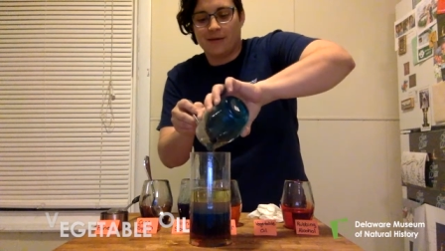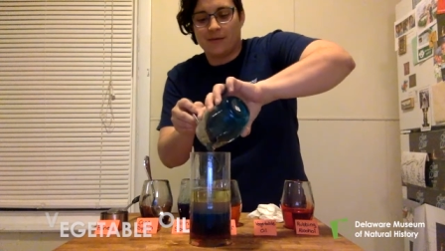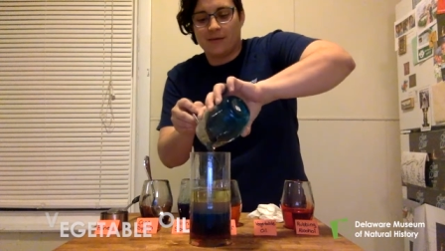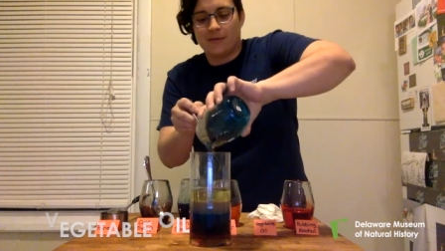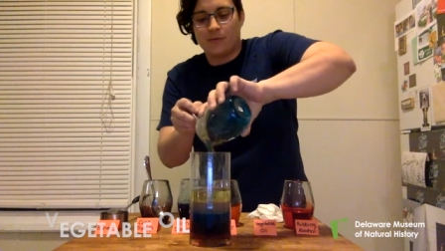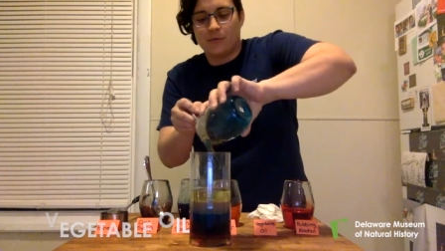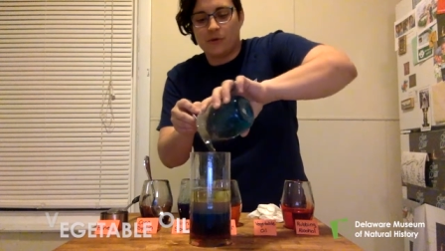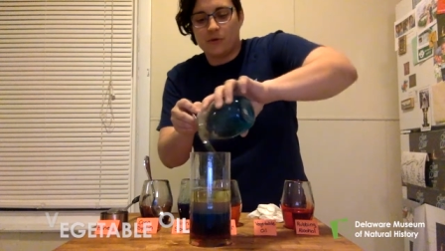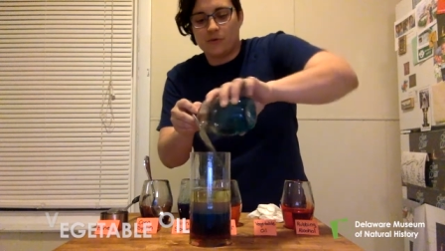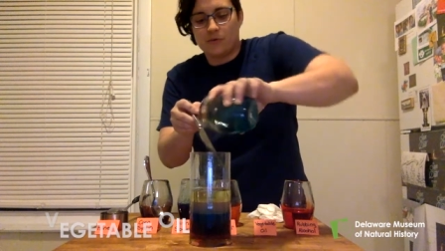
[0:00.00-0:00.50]

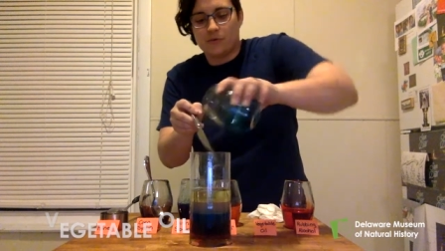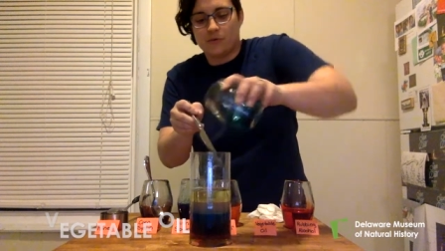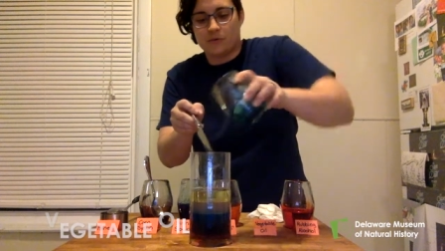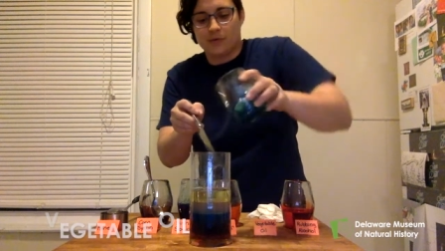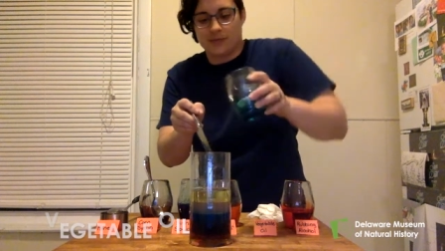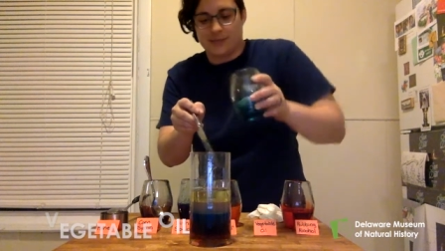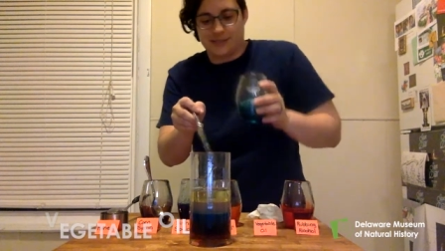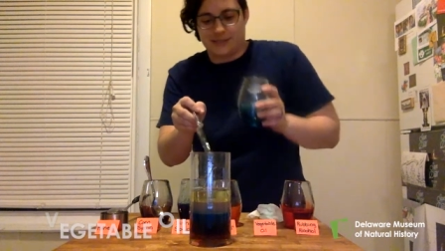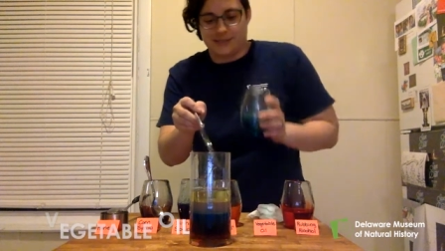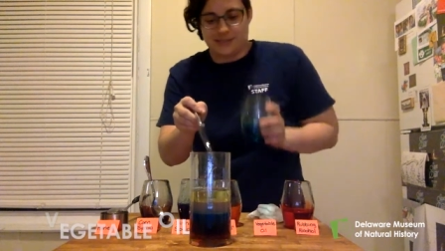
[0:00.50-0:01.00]
Woo!
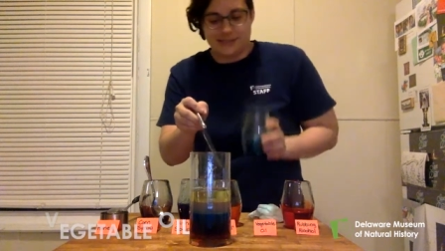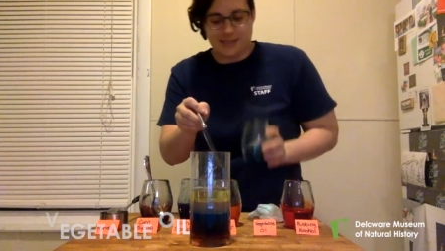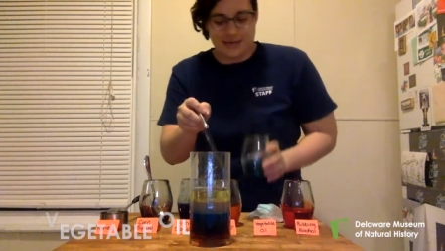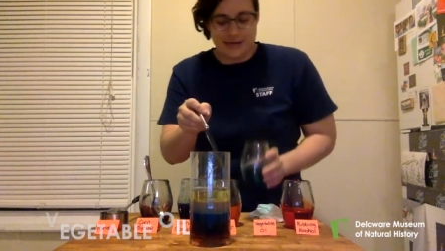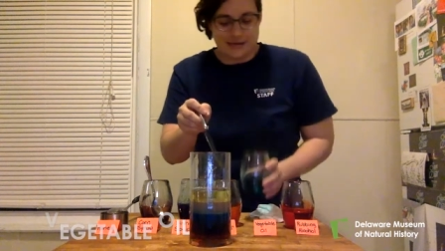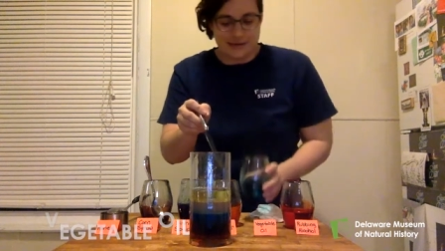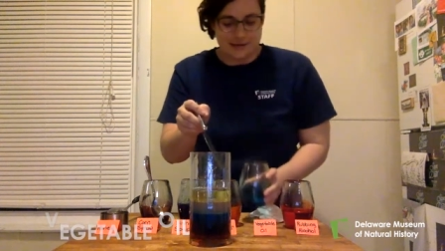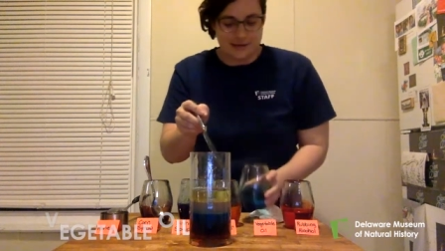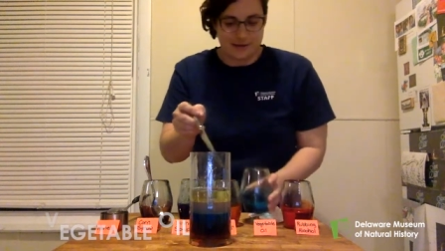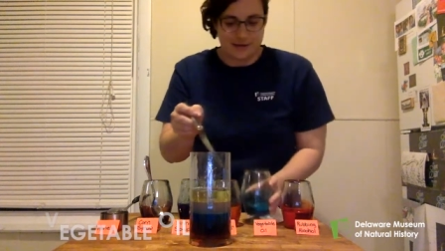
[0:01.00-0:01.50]
That's
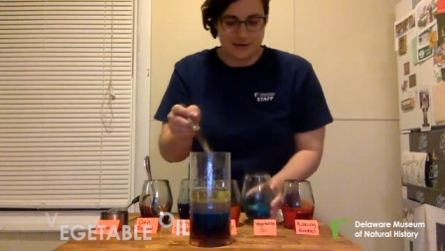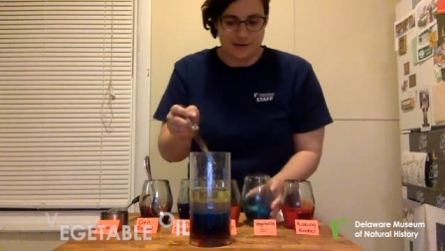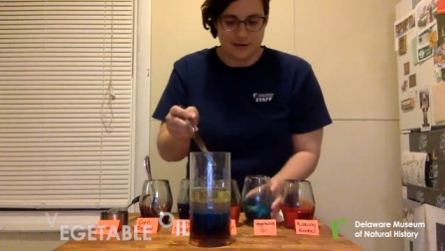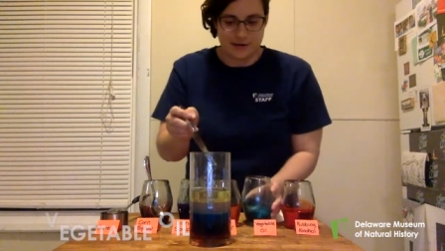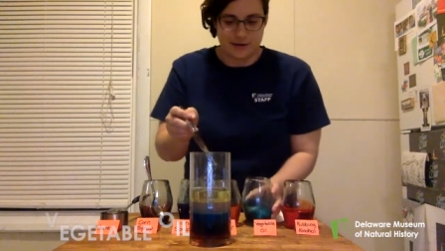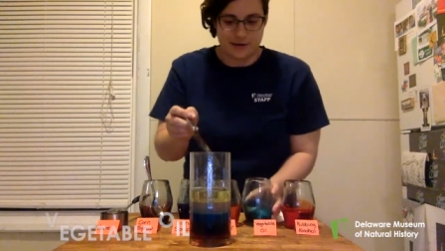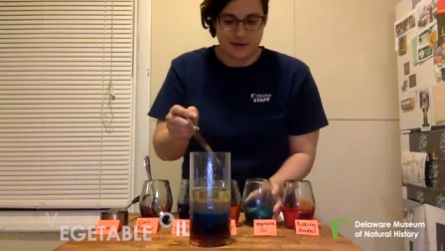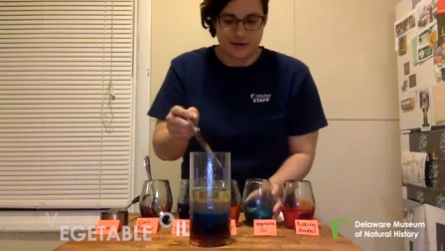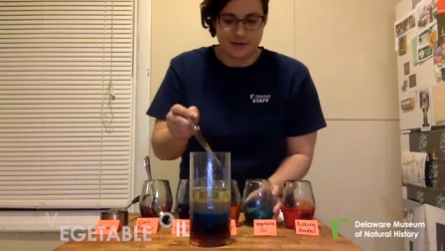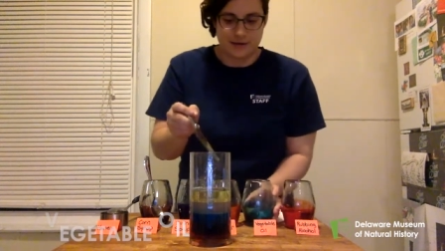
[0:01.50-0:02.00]
exciting. All
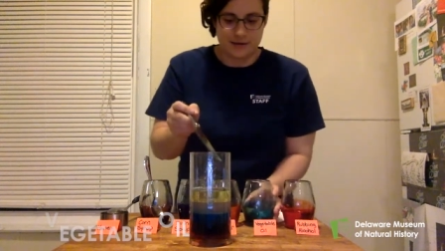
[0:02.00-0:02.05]
right.